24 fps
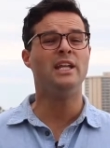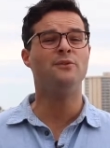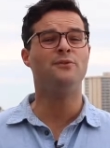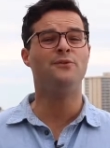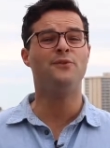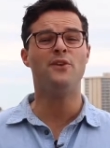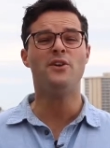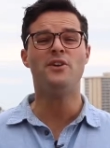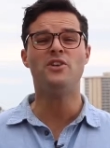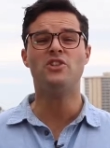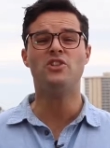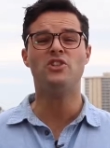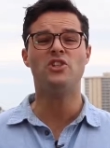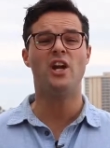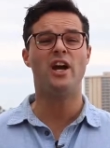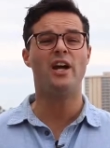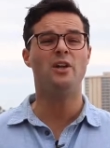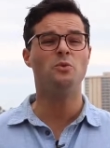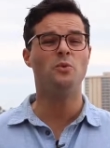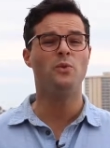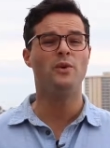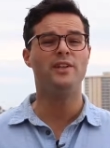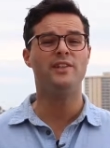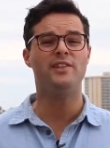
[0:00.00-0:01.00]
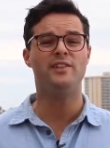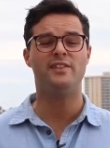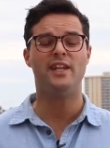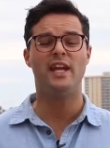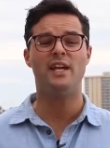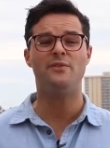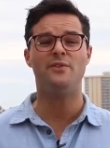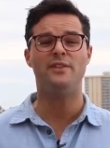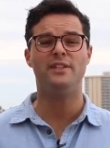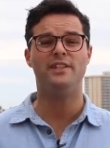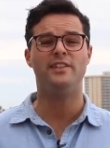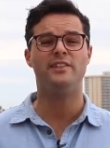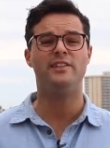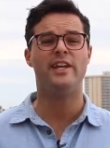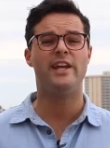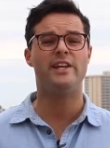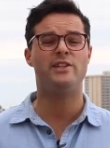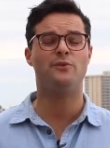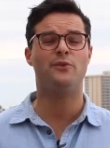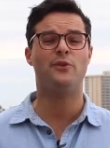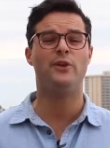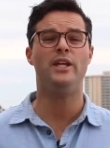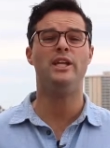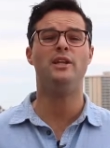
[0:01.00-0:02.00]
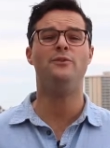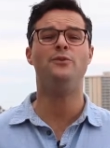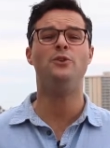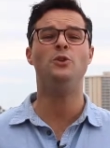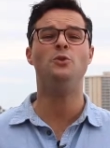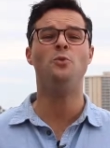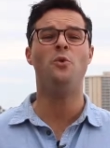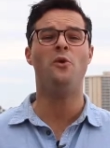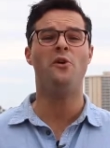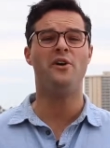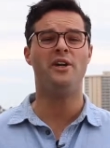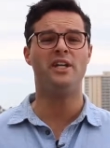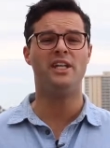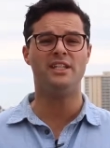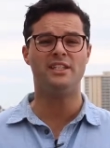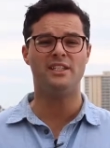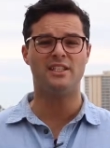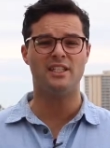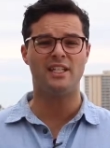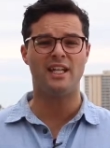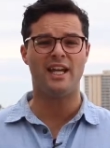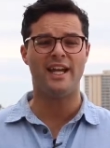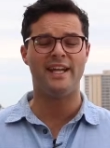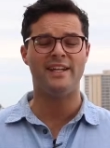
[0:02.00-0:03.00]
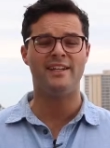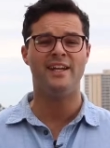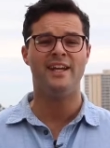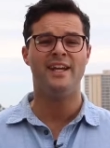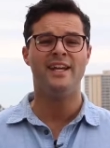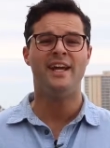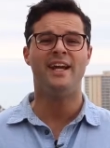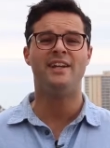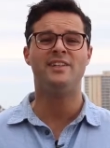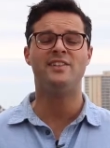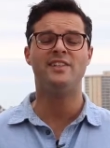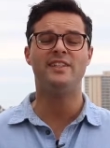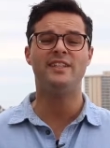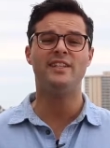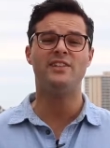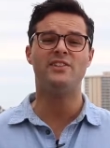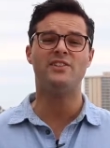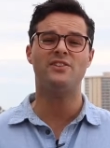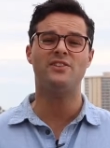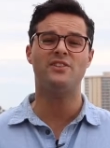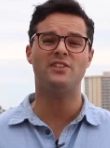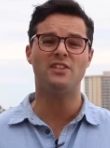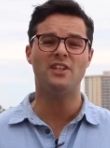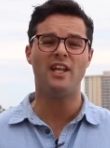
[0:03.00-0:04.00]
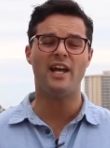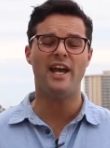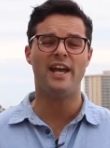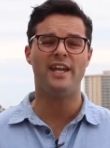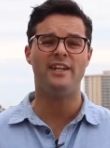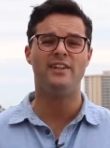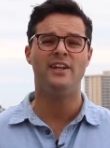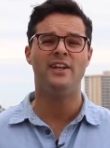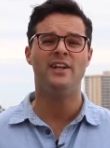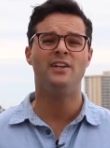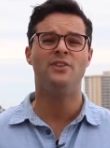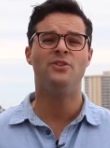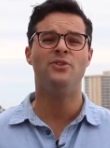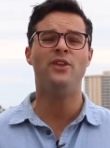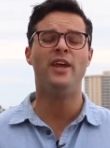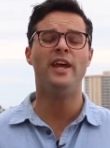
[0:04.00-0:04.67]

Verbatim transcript: In 1 John 1 7, it says, For if you walk in the light as he is in the light,